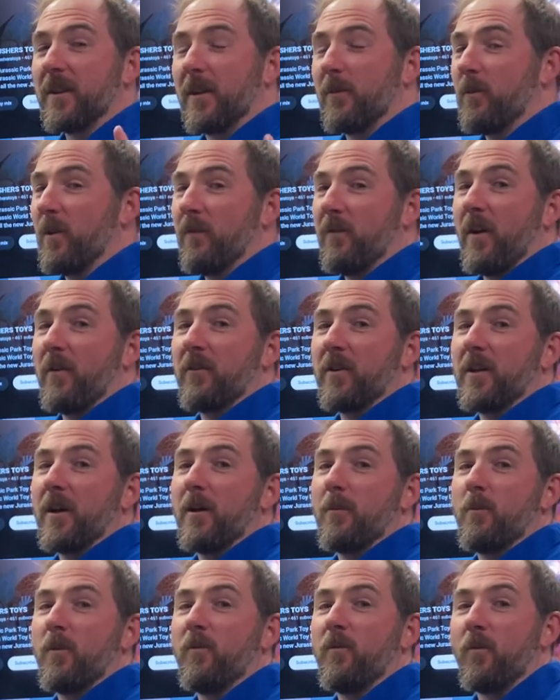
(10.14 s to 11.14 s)
than we've ever
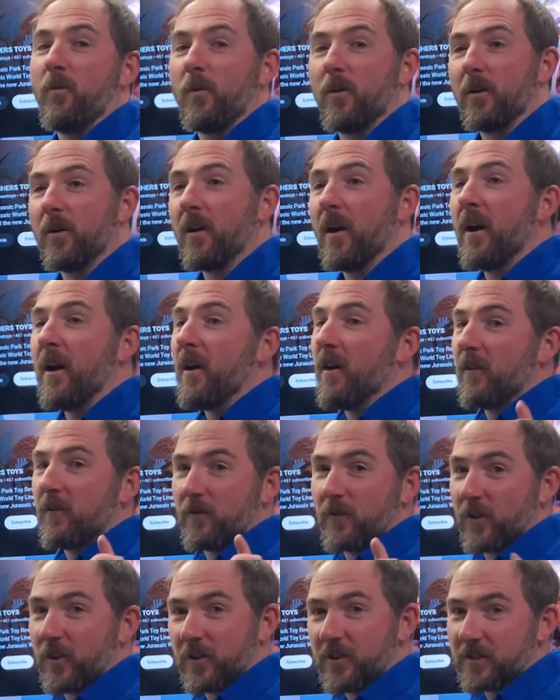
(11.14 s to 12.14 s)
done before.
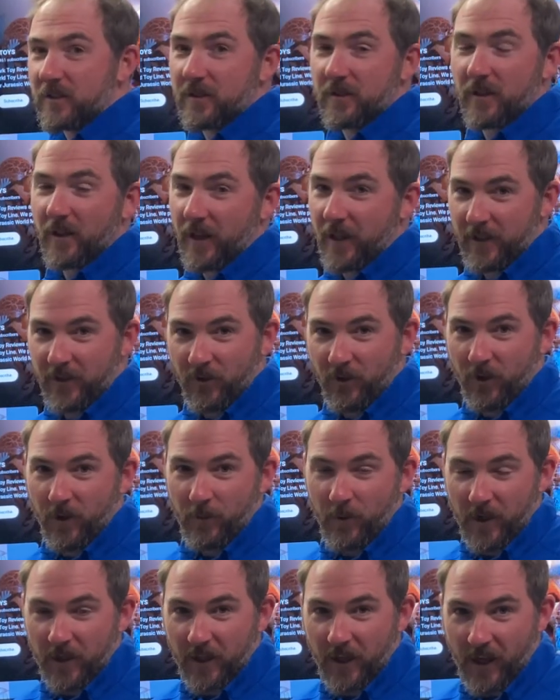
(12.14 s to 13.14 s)
First, I know I'm
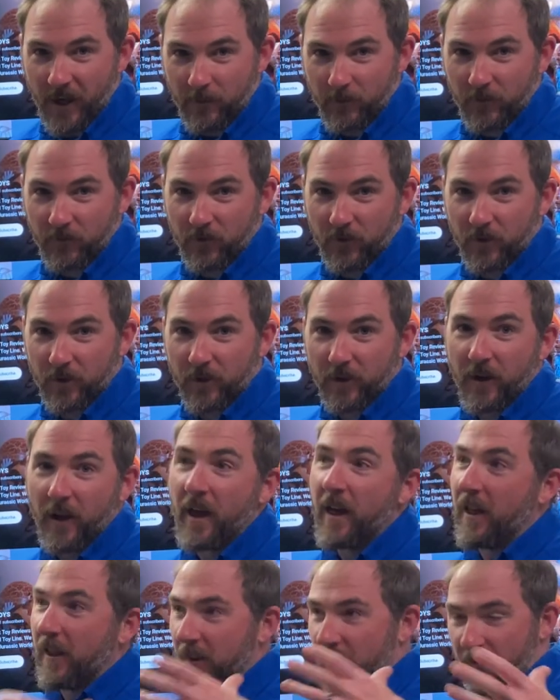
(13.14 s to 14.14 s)
on camera for
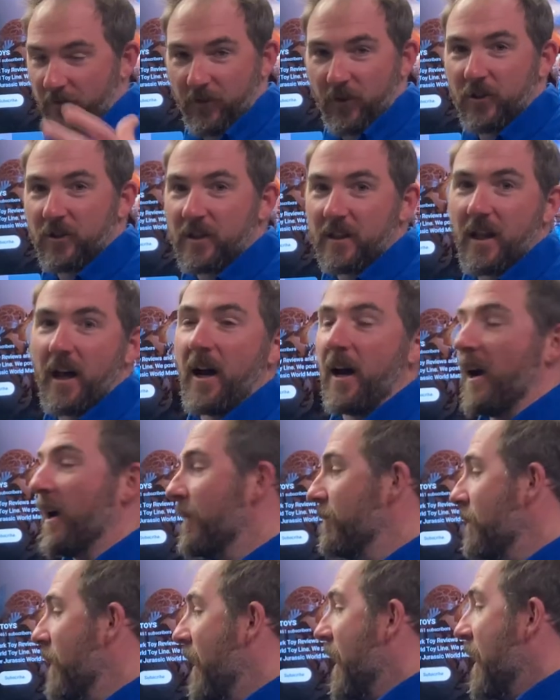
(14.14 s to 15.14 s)
the first
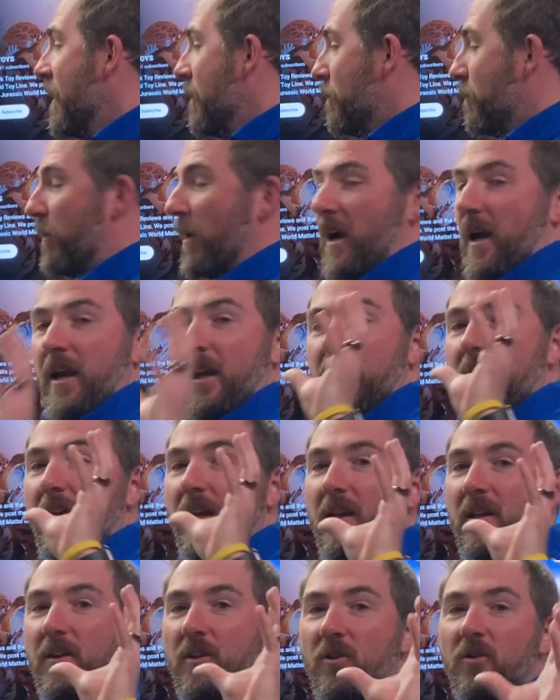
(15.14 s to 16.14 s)
time, but
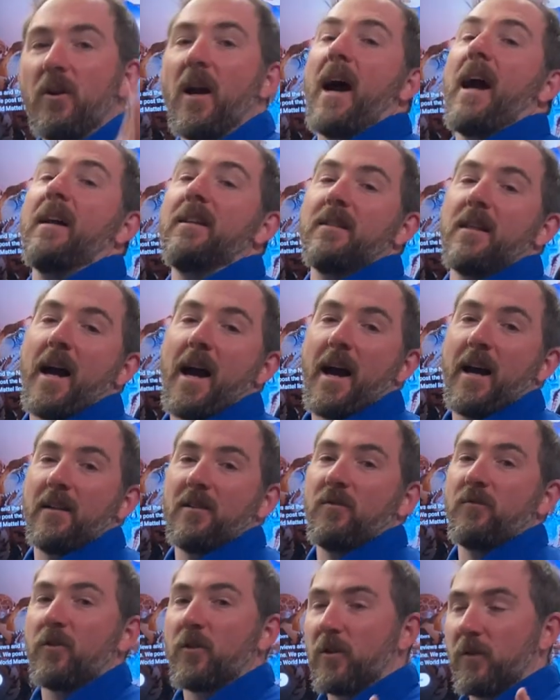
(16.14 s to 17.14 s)
you guys asked
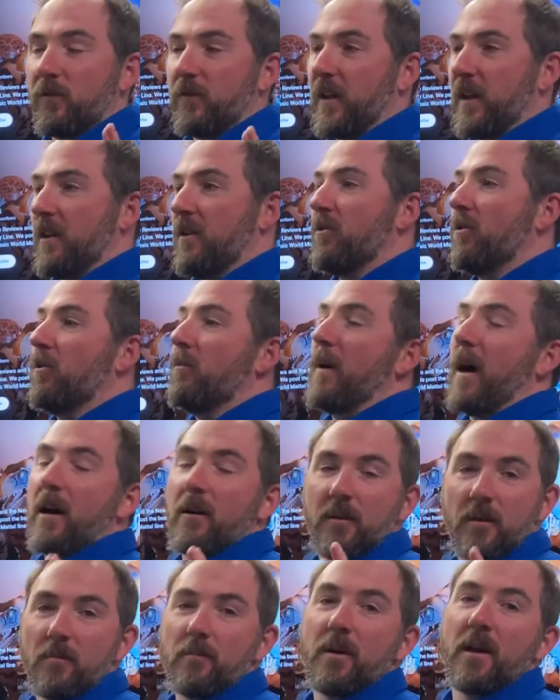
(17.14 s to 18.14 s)
for a video about
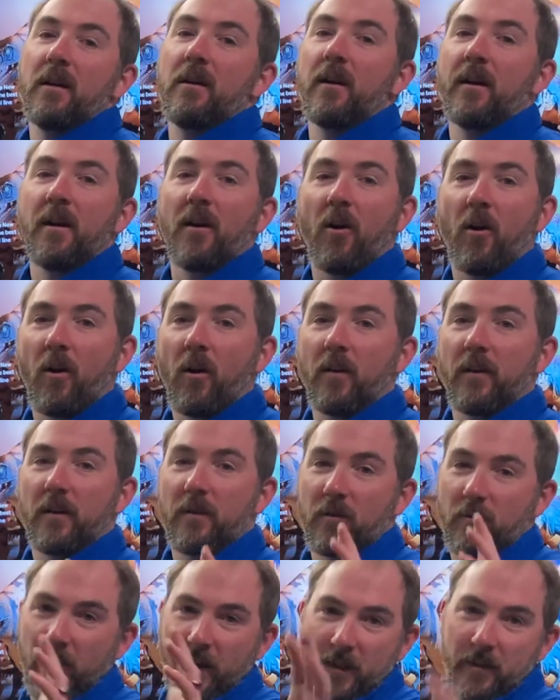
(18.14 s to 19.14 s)
comparing all the
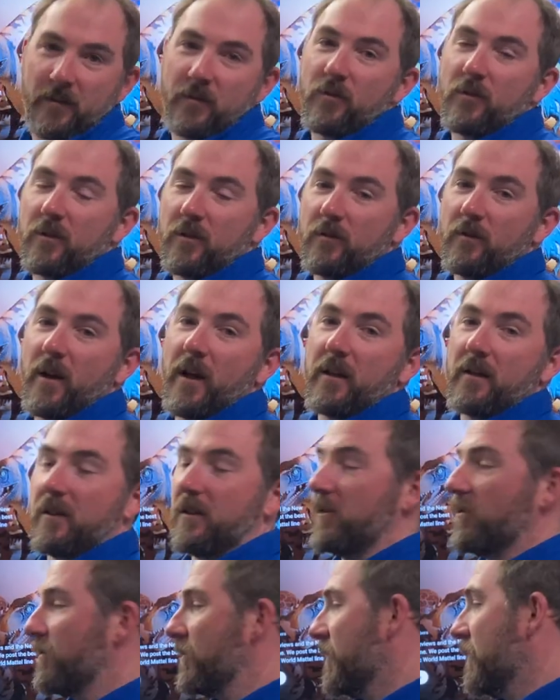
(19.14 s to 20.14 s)
Tyrannosaurus Rexes
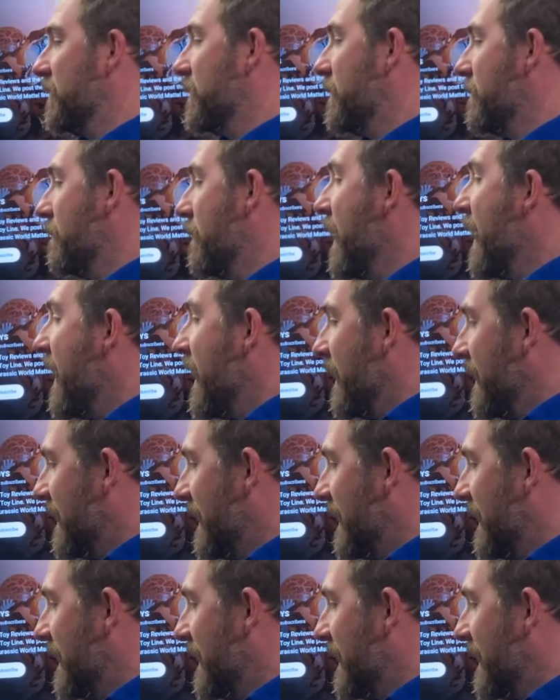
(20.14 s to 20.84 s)
from the